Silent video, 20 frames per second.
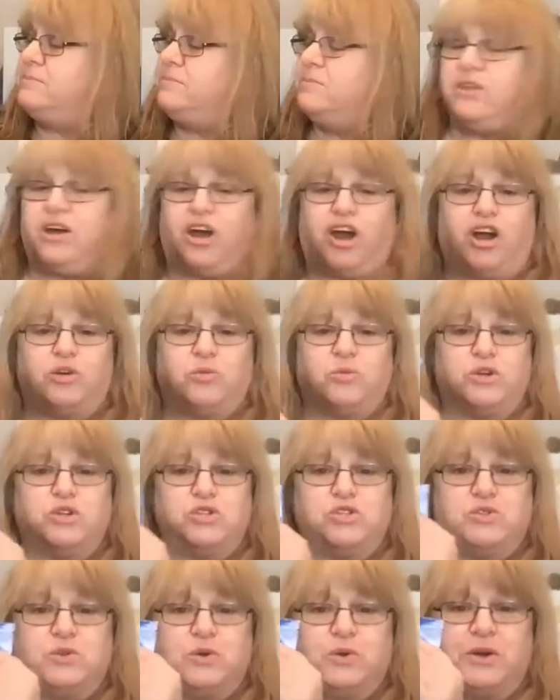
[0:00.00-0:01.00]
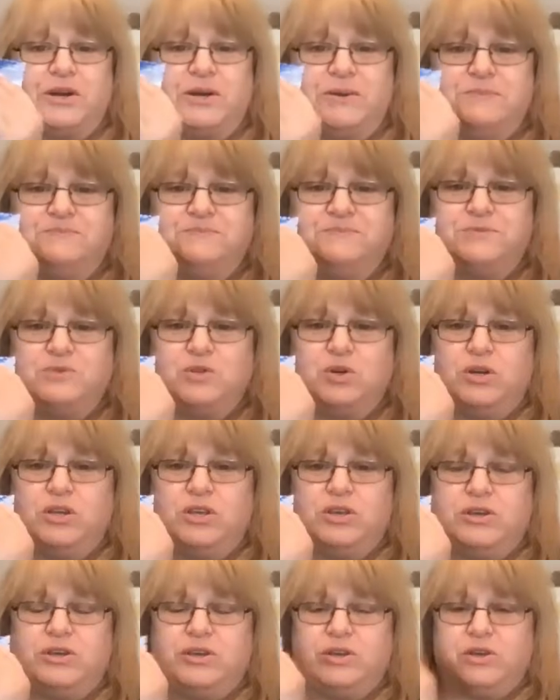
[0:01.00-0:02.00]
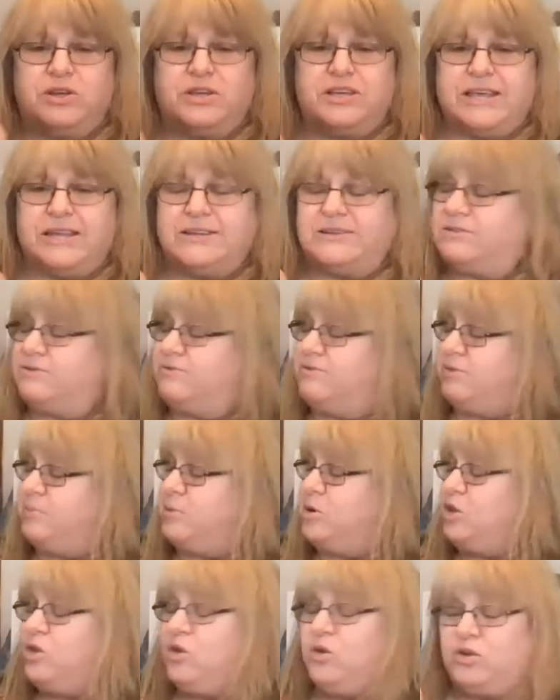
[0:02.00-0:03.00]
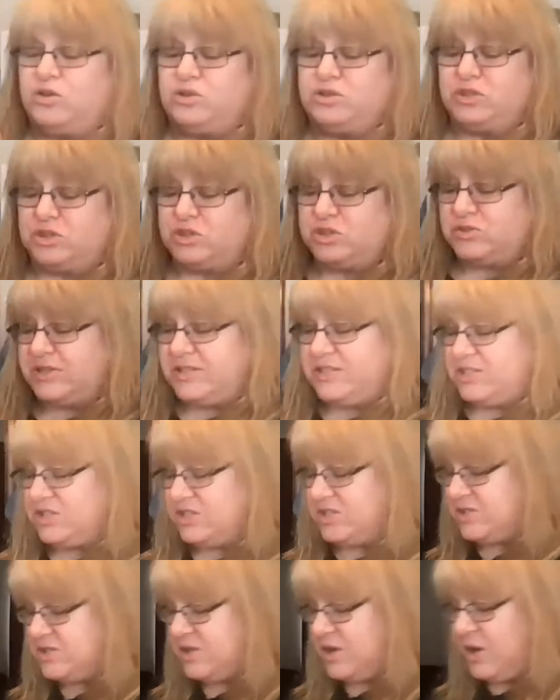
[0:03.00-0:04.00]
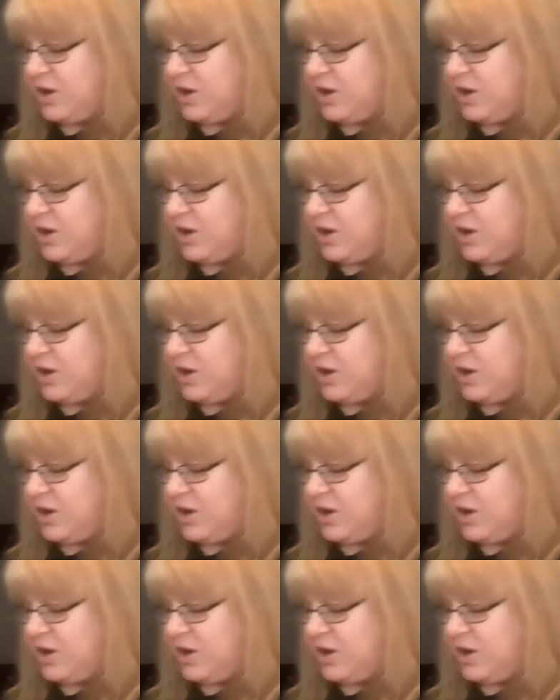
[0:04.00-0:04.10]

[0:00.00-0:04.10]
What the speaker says: the hardware store, or you can get from your local nursery, just